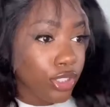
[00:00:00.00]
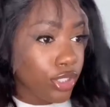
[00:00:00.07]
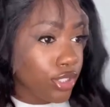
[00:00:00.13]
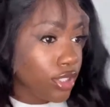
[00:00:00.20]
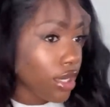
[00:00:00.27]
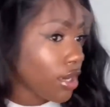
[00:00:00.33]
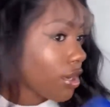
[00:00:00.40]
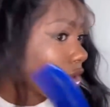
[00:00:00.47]

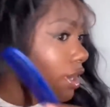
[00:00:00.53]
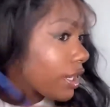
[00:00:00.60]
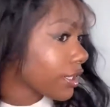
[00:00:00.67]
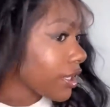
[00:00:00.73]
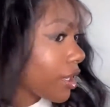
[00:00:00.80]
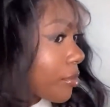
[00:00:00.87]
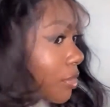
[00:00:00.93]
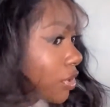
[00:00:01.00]
So I
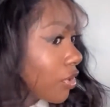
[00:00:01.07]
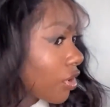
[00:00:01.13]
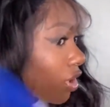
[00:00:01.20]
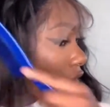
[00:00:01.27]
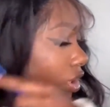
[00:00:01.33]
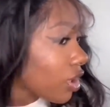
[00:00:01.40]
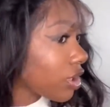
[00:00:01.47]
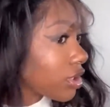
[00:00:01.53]
came
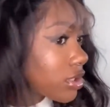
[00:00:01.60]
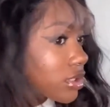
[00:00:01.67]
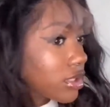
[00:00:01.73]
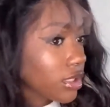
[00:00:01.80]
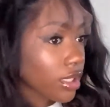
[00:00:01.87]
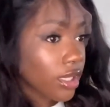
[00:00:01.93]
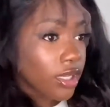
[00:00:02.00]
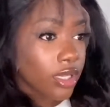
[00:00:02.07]
across
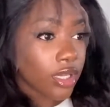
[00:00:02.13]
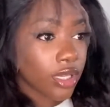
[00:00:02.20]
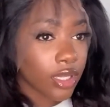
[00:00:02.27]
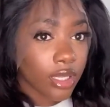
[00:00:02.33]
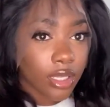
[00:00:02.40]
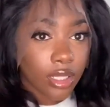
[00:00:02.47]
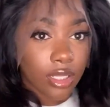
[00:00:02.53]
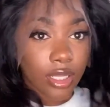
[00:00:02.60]

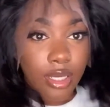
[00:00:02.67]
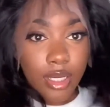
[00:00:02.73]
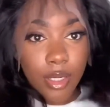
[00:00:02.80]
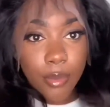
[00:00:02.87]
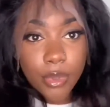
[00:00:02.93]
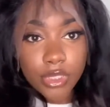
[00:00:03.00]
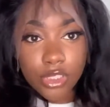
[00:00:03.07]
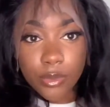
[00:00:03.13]
like a
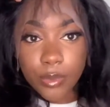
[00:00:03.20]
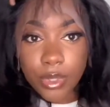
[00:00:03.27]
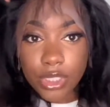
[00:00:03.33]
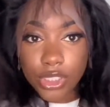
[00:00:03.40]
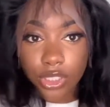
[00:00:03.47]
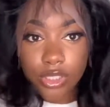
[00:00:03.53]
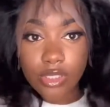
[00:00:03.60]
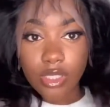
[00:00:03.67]
bunch of
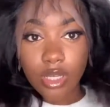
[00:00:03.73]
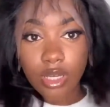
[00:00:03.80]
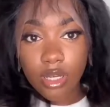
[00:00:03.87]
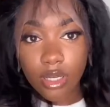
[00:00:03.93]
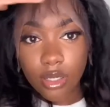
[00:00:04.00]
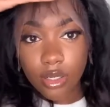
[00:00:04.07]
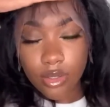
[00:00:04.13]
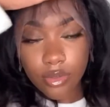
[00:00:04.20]
pictures
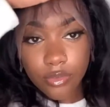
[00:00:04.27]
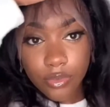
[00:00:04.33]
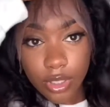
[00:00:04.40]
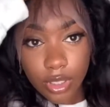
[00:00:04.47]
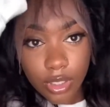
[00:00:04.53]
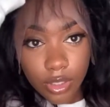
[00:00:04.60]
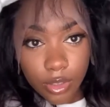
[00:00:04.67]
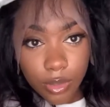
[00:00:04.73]
of
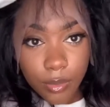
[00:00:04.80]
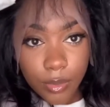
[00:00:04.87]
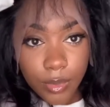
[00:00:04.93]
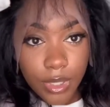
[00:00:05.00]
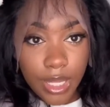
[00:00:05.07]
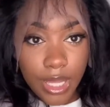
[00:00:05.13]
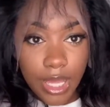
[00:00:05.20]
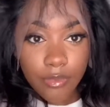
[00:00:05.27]
a
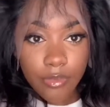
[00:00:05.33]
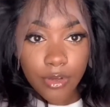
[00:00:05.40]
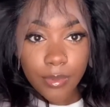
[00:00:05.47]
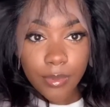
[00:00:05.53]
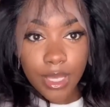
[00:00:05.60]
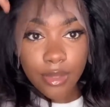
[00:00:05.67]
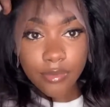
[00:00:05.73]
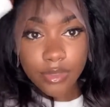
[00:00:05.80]
half up,
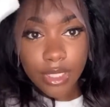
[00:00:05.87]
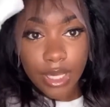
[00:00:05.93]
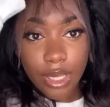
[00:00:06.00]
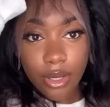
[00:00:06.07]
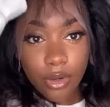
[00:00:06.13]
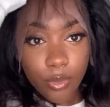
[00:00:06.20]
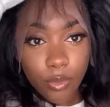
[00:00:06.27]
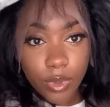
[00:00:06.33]
half
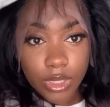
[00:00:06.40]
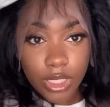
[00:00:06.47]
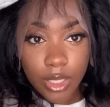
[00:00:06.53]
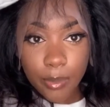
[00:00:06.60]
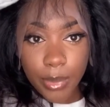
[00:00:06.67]
down with a